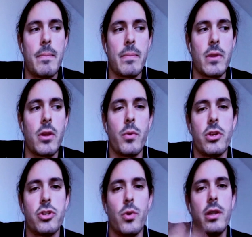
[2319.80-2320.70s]
When
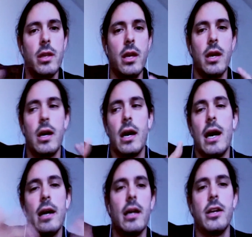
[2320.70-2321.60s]
you join the
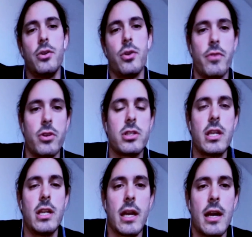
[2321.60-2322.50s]
online
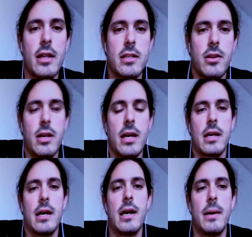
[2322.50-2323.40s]
university at
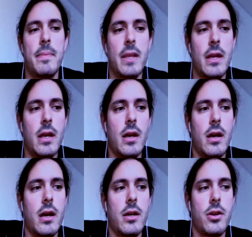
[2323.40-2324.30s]

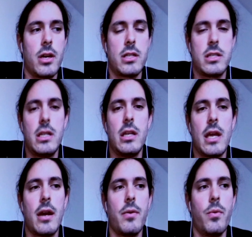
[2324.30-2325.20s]
KaliCenter.com, you're going to see
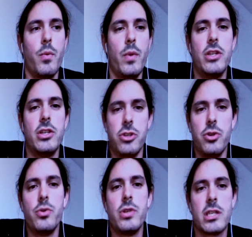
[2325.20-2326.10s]
that we
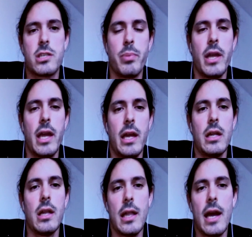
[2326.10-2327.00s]
do
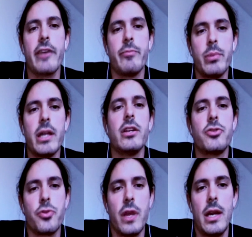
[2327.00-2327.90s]
display live blade
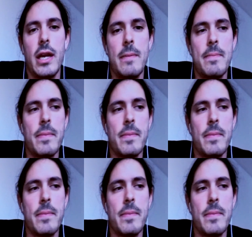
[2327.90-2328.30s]
training.